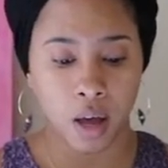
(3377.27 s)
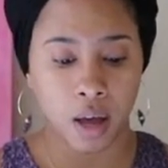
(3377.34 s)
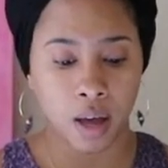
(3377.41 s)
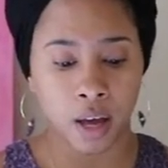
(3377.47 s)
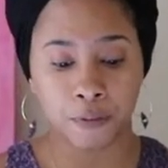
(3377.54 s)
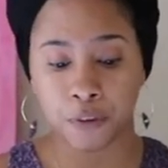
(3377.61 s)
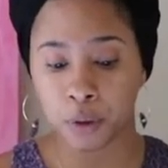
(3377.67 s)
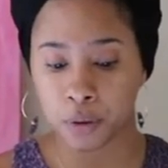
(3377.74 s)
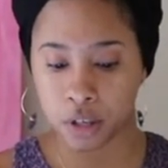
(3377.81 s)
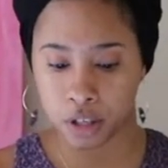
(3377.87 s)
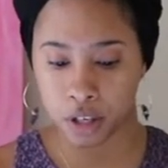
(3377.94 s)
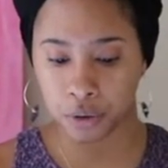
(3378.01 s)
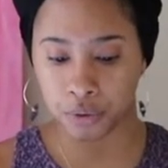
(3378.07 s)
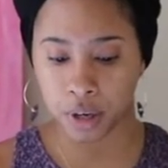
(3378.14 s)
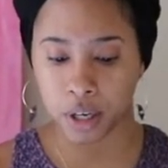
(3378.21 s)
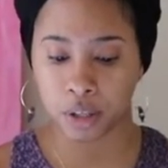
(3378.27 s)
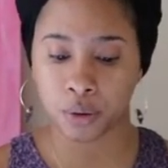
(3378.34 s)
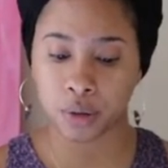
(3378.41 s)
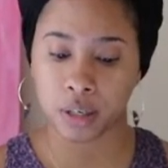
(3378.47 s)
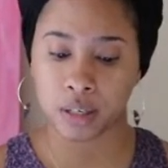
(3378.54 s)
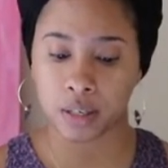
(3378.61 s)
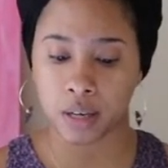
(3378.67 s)
if you disagree,
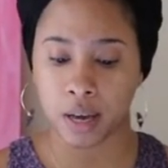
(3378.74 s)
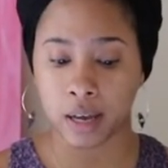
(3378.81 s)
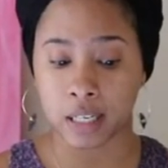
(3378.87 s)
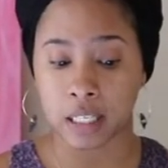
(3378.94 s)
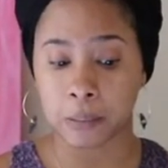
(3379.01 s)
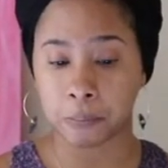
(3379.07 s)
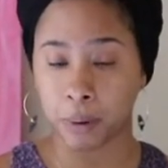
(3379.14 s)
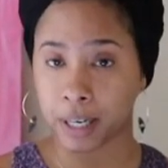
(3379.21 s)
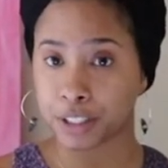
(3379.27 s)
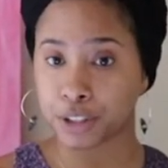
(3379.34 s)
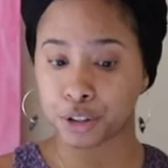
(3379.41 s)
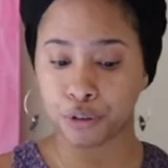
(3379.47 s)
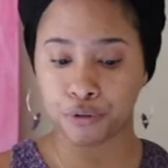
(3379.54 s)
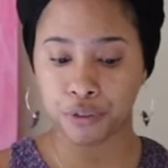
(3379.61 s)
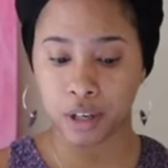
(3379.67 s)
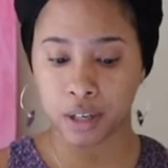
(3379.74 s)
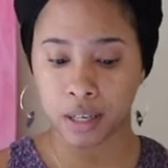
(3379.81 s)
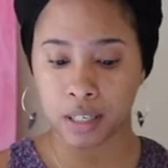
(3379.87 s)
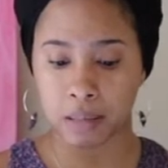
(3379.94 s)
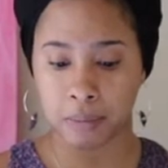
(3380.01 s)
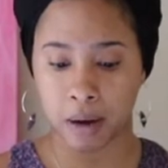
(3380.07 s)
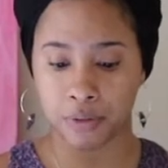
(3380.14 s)
you can express your
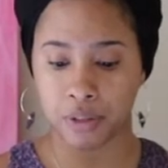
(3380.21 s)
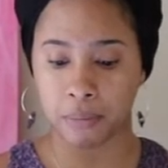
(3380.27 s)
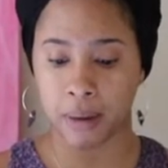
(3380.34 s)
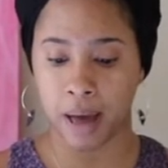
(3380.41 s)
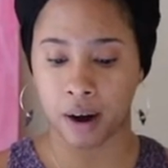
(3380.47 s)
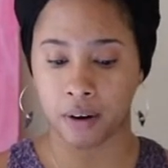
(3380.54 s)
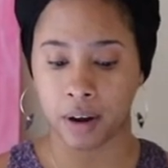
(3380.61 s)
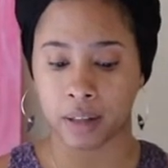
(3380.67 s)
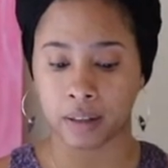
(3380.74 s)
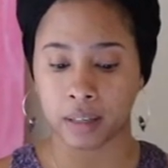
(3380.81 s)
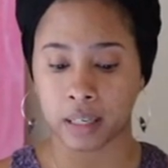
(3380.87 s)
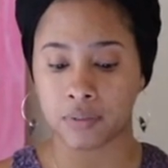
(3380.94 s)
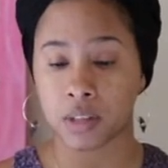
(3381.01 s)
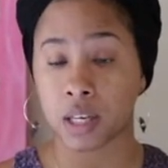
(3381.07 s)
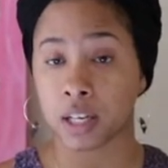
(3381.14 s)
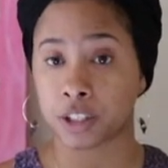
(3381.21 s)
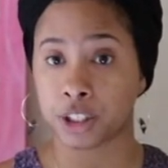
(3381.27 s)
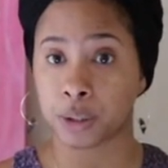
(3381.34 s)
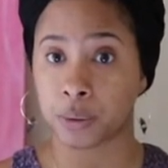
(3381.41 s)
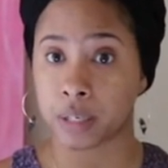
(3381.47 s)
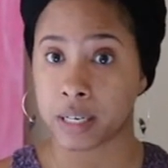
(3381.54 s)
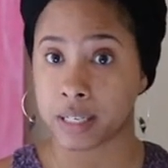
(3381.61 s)
feelings about the matter and leave the
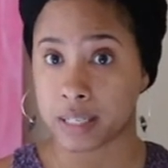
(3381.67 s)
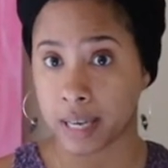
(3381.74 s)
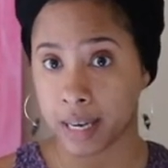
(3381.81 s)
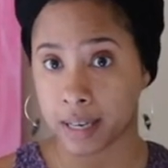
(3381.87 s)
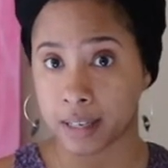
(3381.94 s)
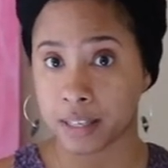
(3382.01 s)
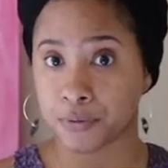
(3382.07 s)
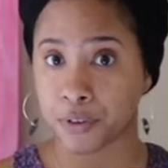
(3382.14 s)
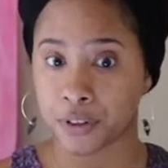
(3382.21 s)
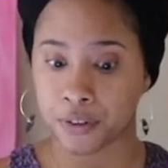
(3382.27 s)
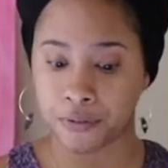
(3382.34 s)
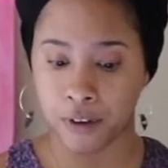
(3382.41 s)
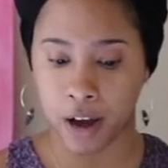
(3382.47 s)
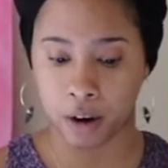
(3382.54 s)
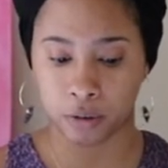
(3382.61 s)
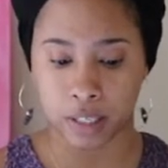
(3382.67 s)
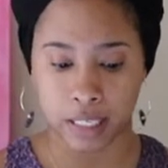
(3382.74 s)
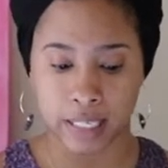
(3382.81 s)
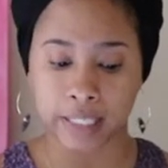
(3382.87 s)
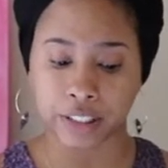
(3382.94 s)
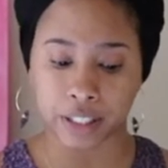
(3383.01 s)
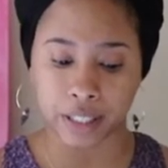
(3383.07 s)
issue in his hands for the final
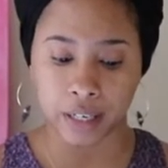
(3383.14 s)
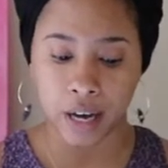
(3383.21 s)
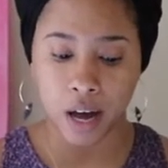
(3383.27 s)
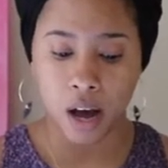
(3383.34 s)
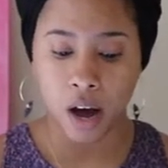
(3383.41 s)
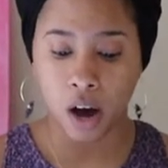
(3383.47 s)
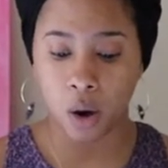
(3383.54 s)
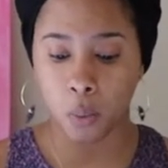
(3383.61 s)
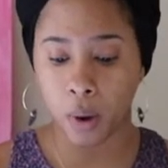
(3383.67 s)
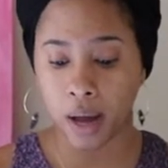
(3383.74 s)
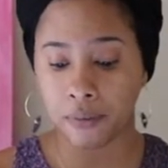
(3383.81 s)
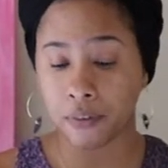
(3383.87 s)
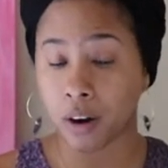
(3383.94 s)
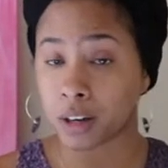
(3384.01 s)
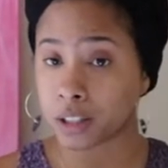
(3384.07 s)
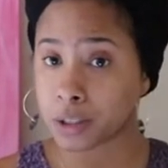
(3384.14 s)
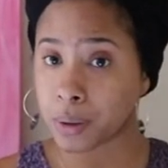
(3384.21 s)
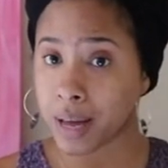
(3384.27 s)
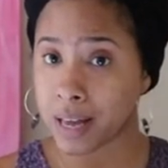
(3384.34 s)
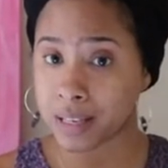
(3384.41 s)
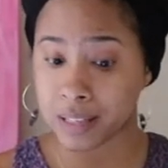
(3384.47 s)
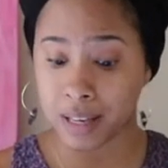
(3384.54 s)
decision. A wife also
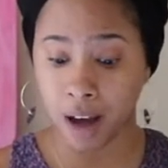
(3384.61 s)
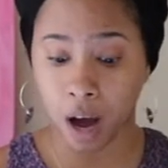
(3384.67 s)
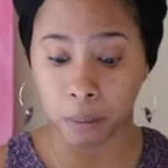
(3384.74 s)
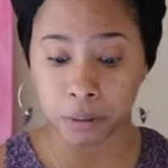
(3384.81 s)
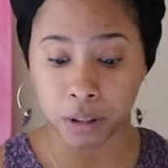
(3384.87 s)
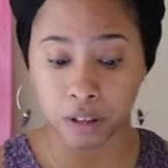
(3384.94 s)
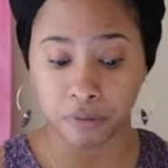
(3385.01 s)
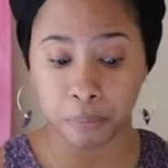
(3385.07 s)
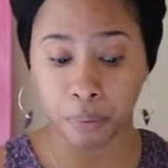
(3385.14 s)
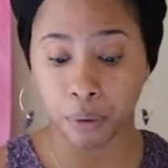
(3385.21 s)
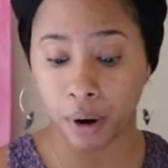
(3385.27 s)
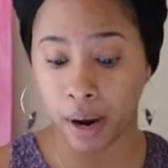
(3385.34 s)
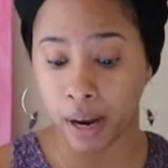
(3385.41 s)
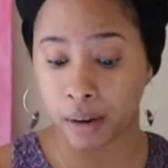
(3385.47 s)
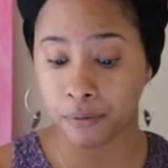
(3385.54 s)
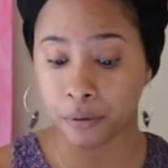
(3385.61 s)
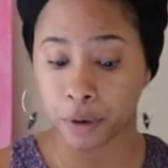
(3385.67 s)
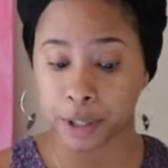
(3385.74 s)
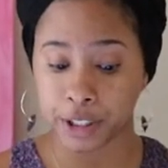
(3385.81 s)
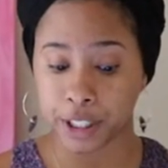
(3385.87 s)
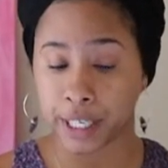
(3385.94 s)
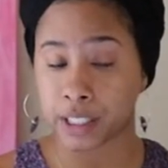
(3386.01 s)
has the option of praying for
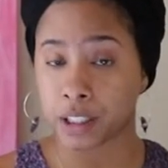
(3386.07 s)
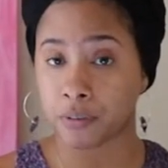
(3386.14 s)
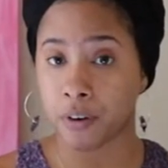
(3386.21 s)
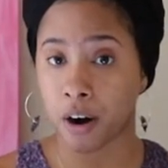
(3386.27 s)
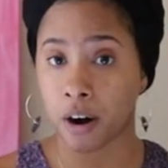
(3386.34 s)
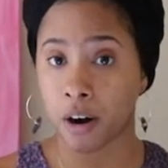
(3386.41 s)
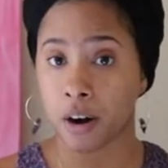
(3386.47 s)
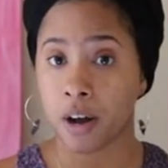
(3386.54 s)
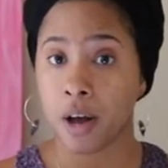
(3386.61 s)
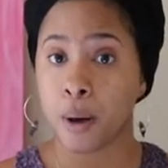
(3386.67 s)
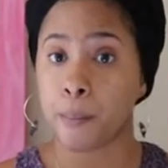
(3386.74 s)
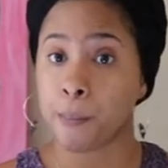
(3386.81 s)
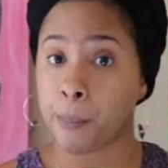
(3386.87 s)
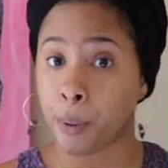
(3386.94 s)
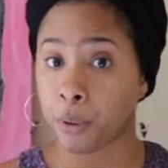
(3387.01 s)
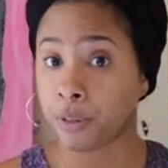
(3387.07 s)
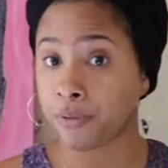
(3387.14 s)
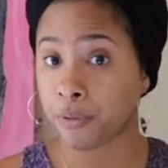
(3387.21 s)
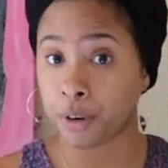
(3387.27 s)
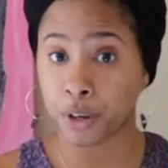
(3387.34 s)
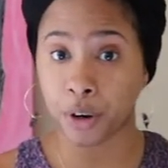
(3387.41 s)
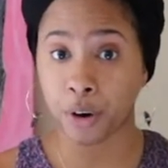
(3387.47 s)
a change of heart,
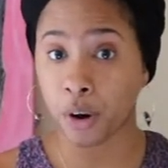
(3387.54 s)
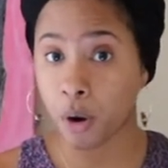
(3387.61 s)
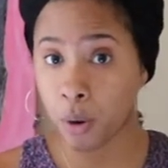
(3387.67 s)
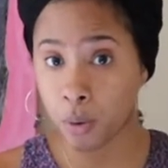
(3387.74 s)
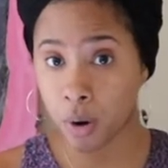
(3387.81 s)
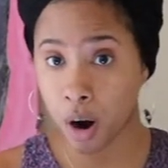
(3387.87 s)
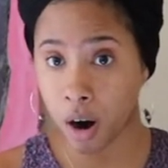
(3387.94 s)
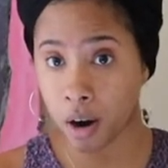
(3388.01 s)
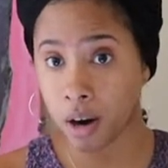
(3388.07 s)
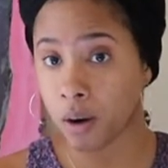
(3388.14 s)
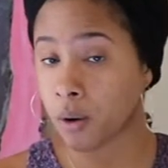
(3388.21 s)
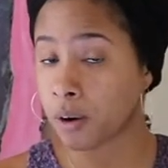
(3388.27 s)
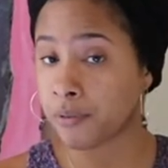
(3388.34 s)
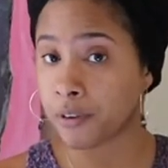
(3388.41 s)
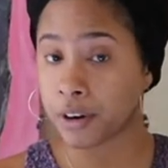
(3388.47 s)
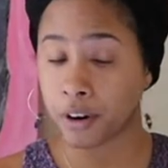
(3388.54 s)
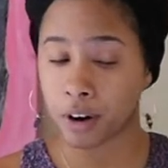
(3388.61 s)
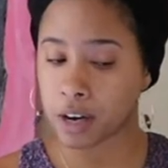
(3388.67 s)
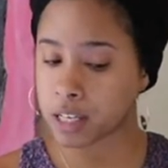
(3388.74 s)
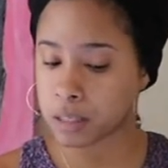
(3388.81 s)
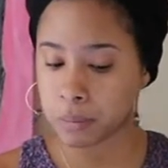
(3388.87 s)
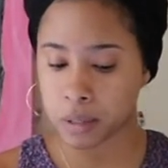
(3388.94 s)
both for your own heart or for your
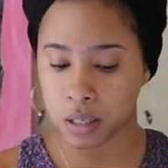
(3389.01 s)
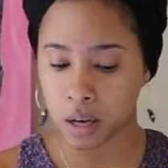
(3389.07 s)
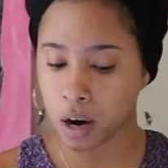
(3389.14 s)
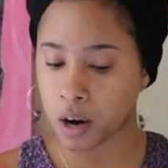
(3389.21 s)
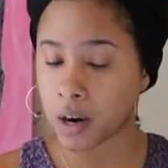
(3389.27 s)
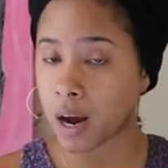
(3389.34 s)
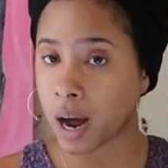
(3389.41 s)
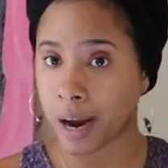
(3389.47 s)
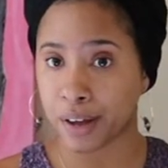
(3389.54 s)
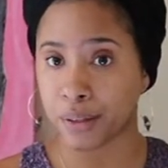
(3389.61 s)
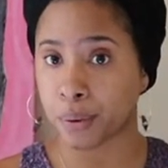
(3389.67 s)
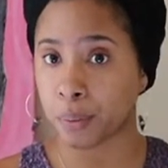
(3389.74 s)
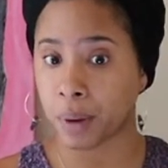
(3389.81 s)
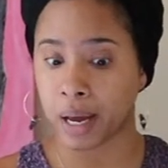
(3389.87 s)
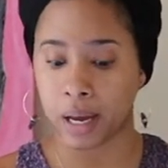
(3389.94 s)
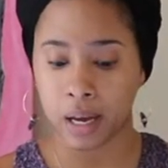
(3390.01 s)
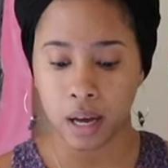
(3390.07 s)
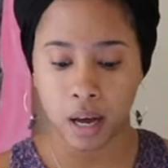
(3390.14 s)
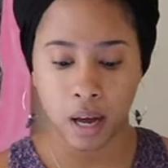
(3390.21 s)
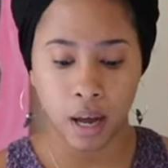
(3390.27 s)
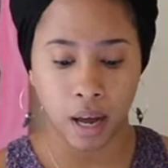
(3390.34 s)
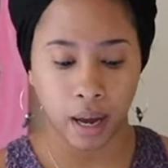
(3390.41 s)
husband's heart, either way,
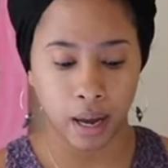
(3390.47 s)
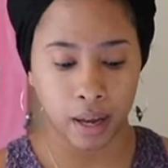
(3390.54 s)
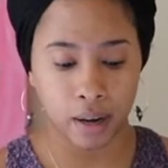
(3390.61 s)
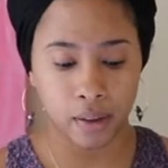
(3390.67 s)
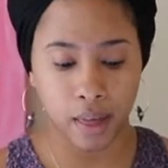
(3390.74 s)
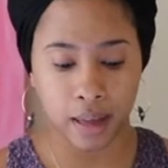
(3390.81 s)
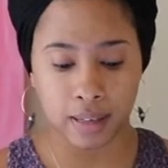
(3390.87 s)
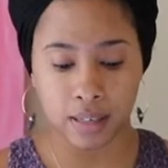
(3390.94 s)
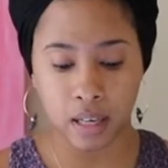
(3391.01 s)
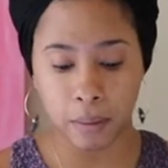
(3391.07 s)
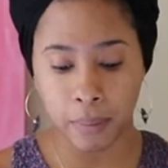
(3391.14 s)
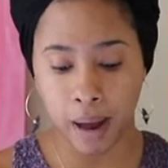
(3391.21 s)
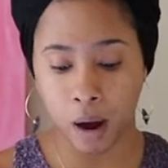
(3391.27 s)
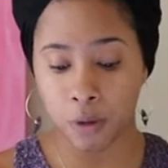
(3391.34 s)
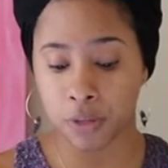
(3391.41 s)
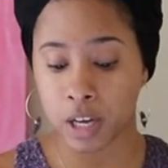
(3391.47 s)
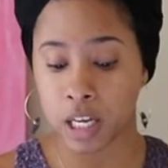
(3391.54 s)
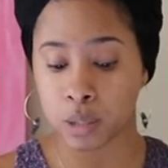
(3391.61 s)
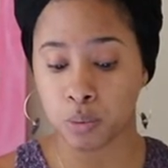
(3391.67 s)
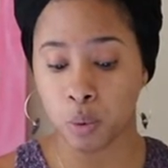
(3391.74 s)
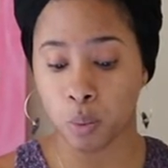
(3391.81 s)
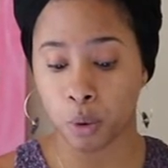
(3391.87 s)
and that somehow
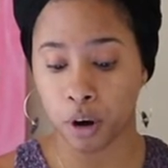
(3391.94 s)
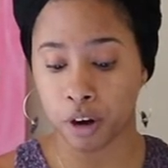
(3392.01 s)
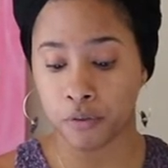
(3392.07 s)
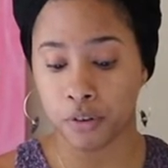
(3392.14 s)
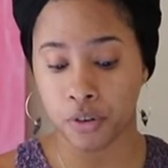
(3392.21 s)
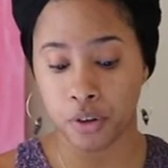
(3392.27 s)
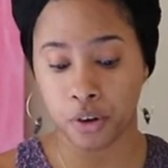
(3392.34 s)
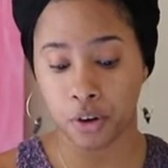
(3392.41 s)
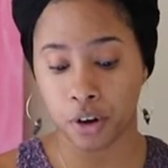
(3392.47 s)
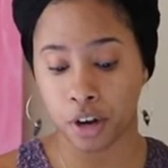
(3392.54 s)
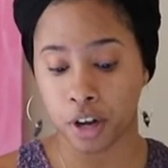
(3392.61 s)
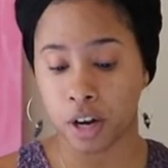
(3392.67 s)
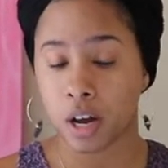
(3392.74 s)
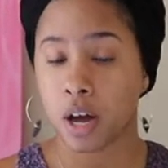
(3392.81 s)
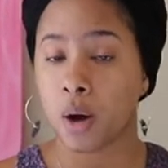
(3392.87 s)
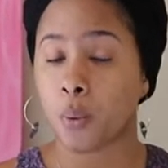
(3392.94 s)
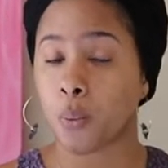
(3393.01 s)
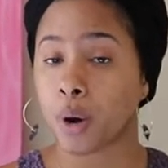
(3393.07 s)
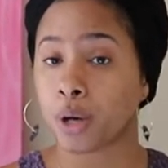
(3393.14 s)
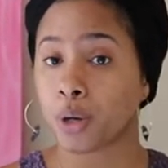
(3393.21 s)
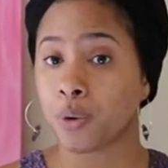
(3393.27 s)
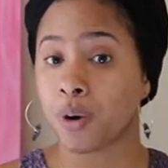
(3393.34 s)
things will work for the good
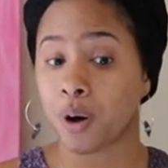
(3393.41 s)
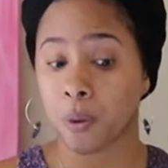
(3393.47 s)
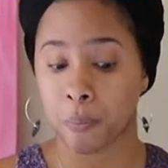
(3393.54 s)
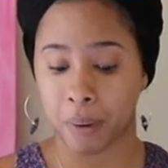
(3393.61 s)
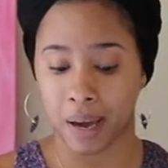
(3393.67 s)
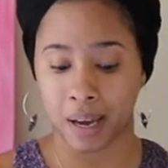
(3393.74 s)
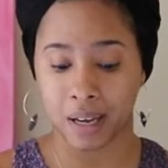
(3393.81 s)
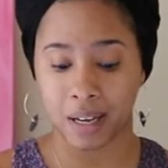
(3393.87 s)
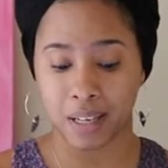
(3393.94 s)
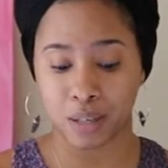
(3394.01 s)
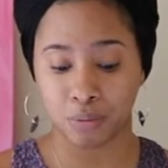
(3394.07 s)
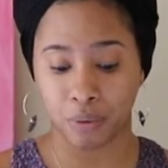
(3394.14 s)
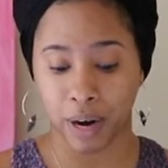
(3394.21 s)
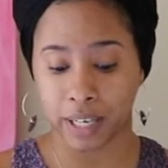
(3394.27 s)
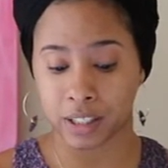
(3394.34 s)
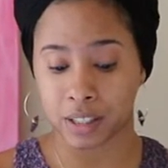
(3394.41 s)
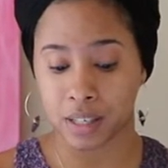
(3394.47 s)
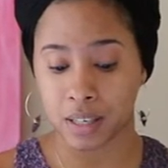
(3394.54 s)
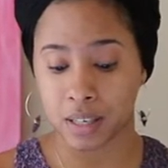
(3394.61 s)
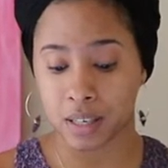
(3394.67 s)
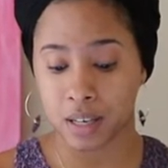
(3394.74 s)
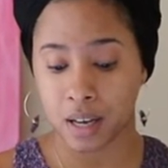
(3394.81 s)
when you obey his
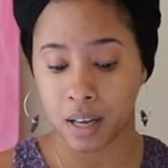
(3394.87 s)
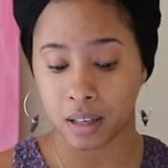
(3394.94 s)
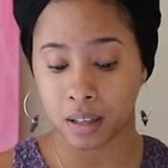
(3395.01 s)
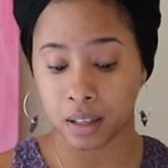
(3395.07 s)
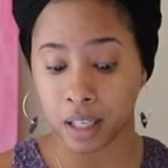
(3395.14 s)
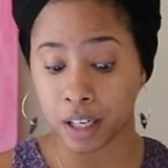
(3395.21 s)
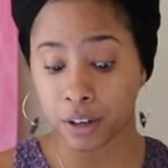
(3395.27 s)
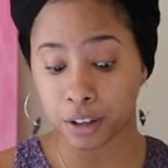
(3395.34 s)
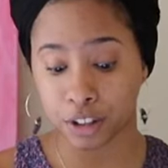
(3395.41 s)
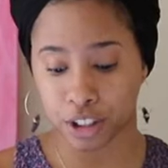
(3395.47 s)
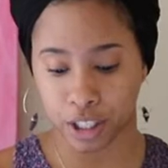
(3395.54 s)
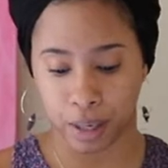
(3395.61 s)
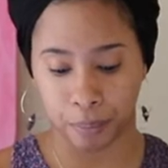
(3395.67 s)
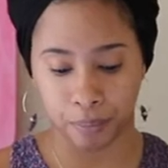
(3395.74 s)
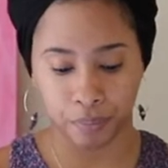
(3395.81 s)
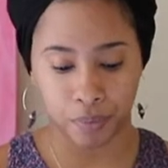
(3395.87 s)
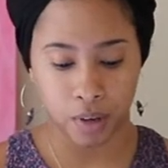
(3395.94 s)
righteous leadership.